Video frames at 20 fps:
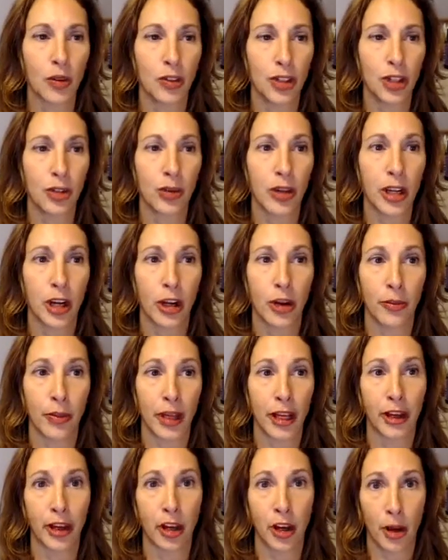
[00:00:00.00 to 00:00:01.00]
do
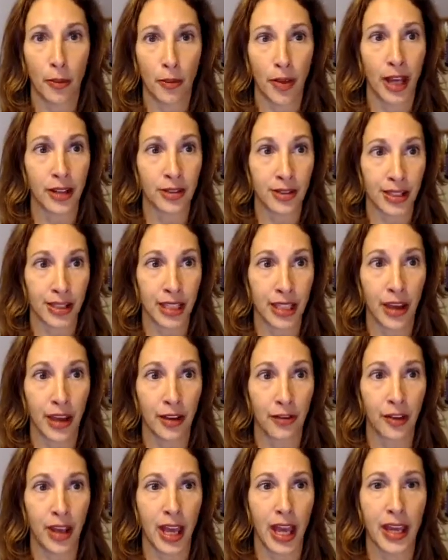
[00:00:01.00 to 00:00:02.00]
aromatic compounds
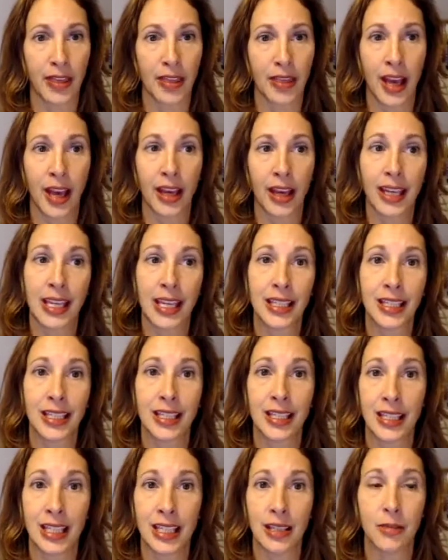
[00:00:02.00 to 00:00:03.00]
live, and that gets
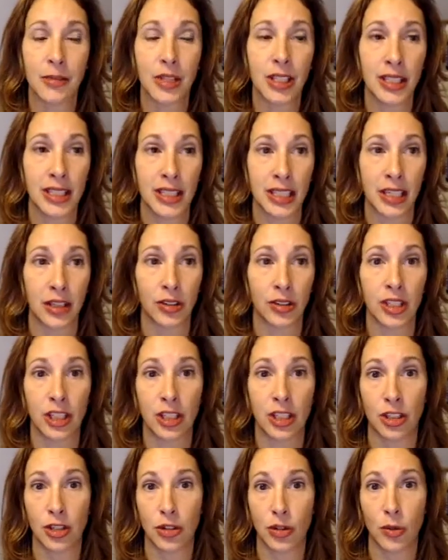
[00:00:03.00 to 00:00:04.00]
steam distilled
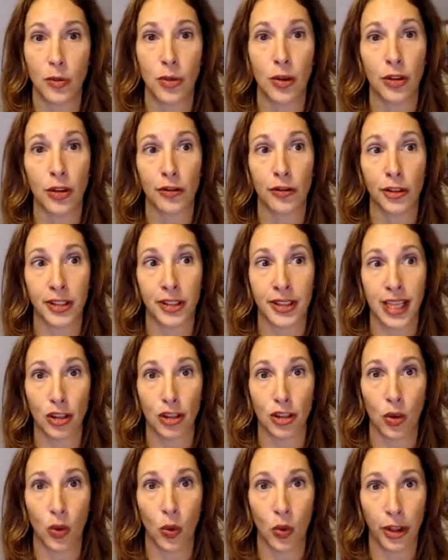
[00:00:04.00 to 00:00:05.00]
into a beautiful
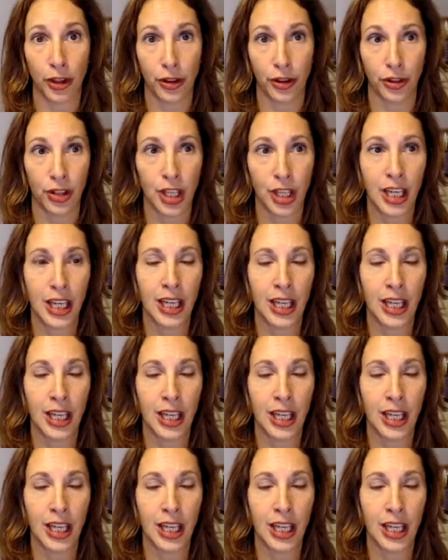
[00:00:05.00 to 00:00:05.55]
essential oil.